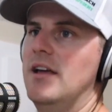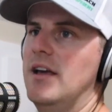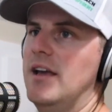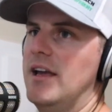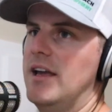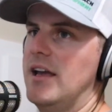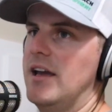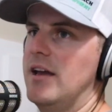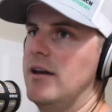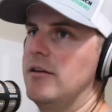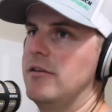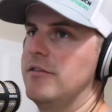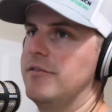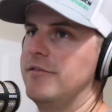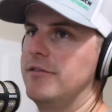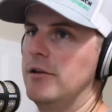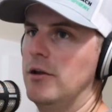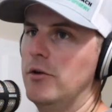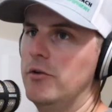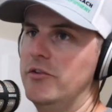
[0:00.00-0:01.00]
And
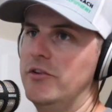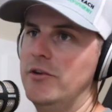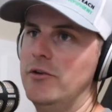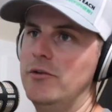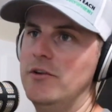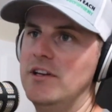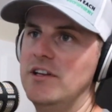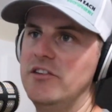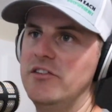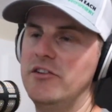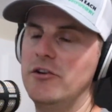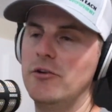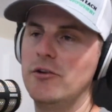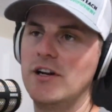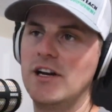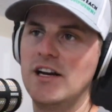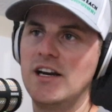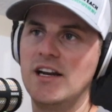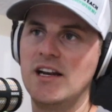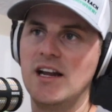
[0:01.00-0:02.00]
FlowZone is
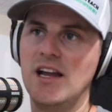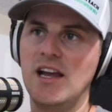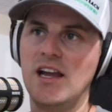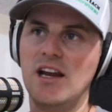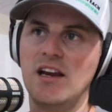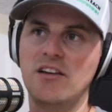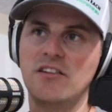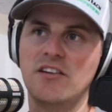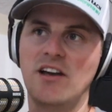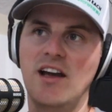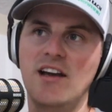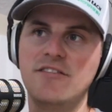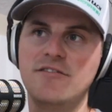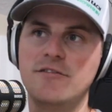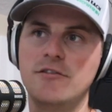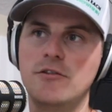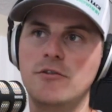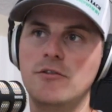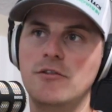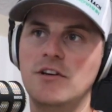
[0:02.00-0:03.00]
donating a
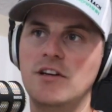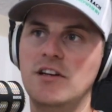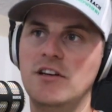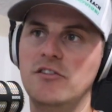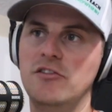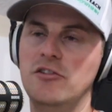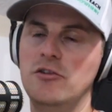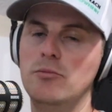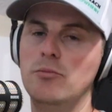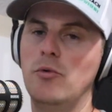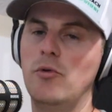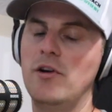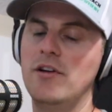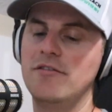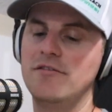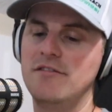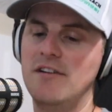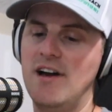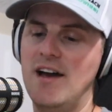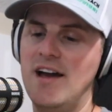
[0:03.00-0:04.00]
Typhoon
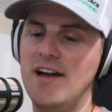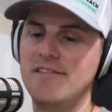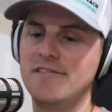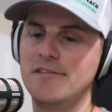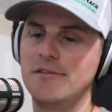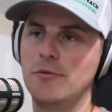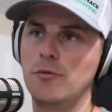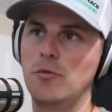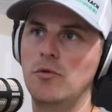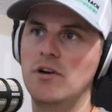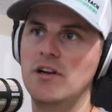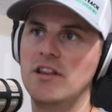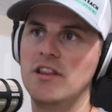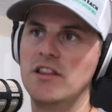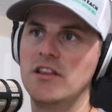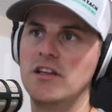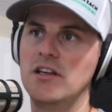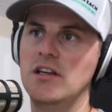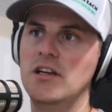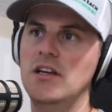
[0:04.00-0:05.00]
2.5
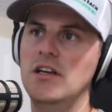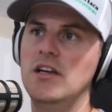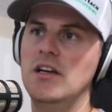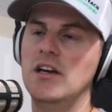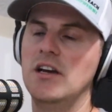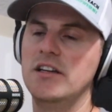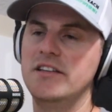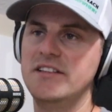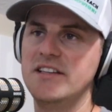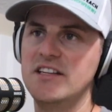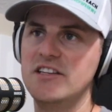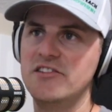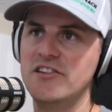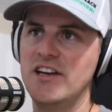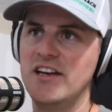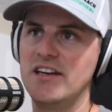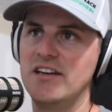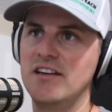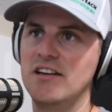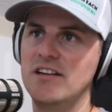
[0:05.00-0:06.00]
with a
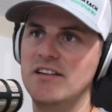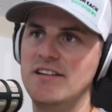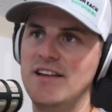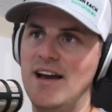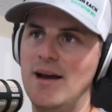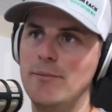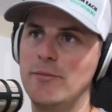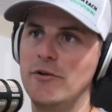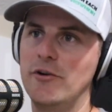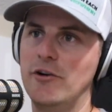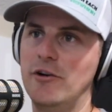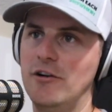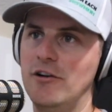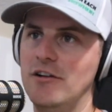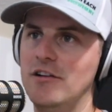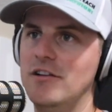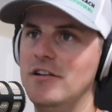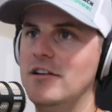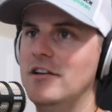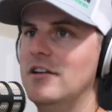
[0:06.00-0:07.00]
T-Jet adapter.
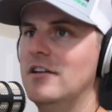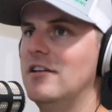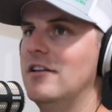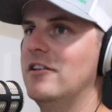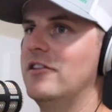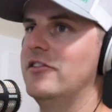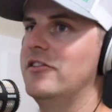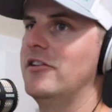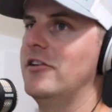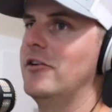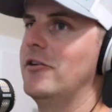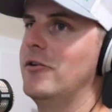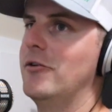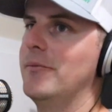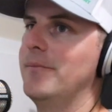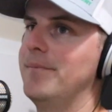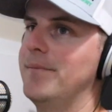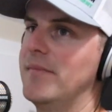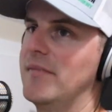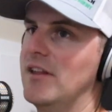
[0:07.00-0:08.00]
So
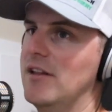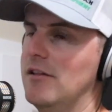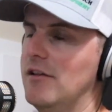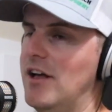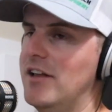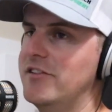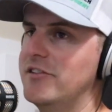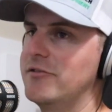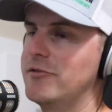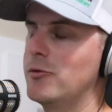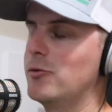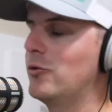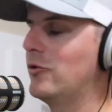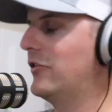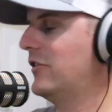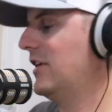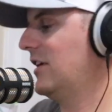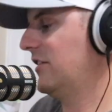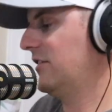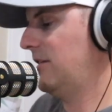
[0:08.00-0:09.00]
lots of cool
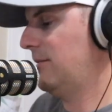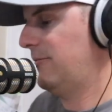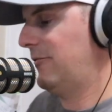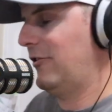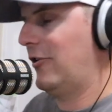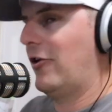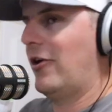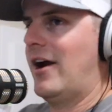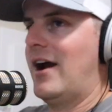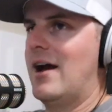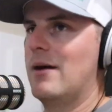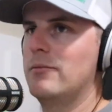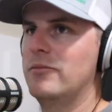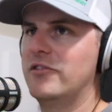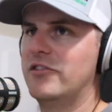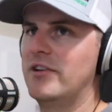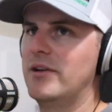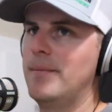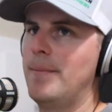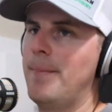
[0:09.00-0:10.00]
things up for grabs.